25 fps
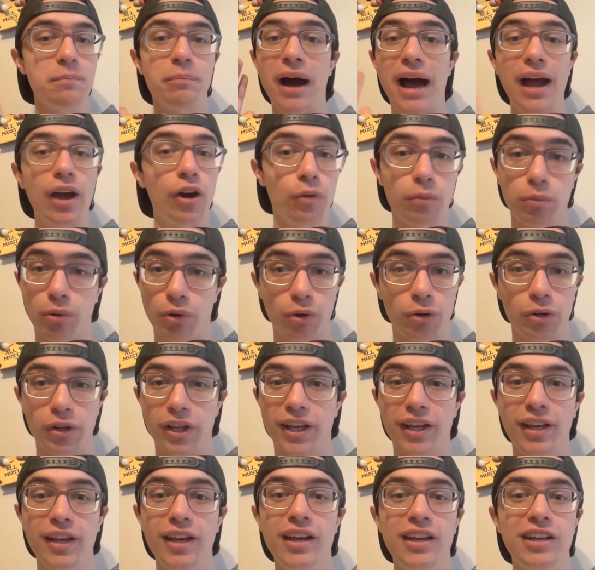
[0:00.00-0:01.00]
Bio
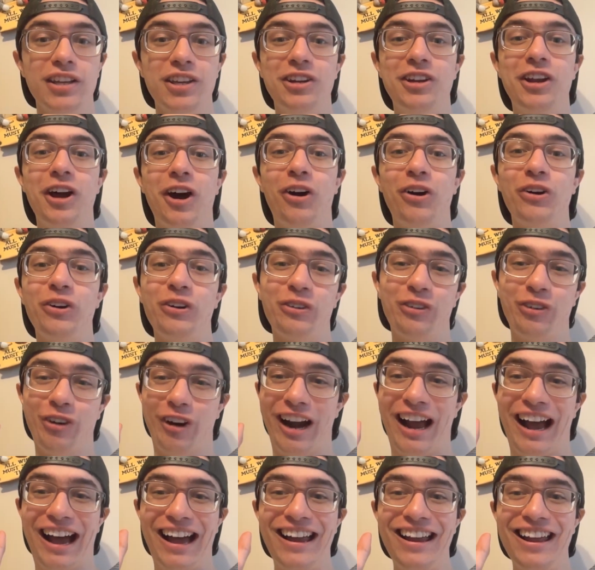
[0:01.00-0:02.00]
Broly. You know, we're
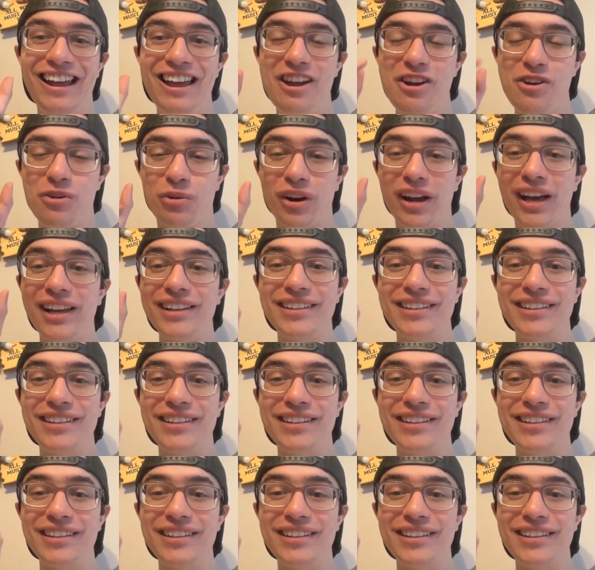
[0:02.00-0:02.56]
not